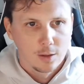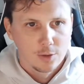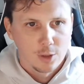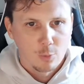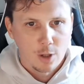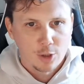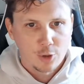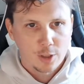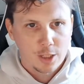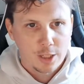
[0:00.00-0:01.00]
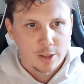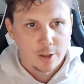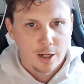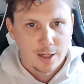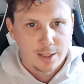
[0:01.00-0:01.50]
So one trick
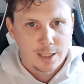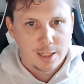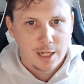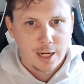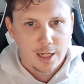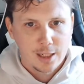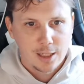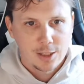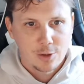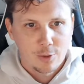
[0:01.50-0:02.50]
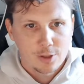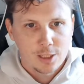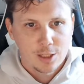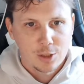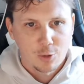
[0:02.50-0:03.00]
here on DK is you always
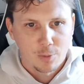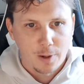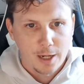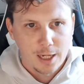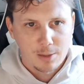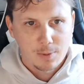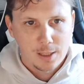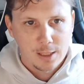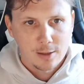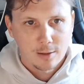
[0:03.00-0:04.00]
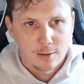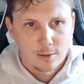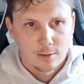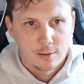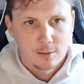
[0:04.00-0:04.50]
need to sort by ADP,
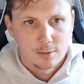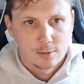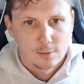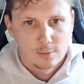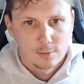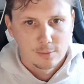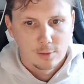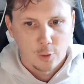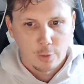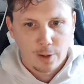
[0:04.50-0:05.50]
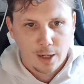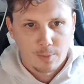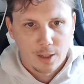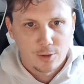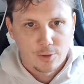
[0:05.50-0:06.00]
or I
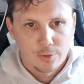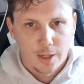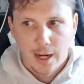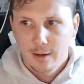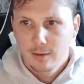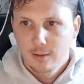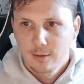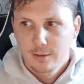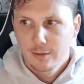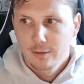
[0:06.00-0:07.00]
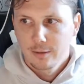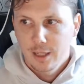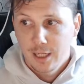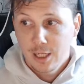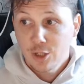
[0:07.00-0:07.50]
recommend you do that.
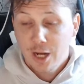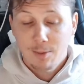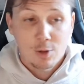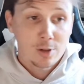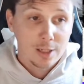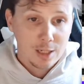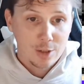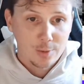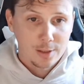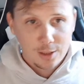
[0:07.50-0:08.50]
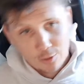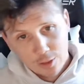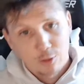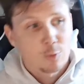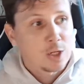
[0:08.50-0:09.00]
And each time you click into it, you need
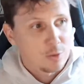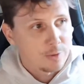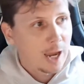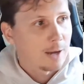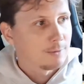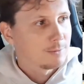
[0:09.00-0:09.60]
to redo that.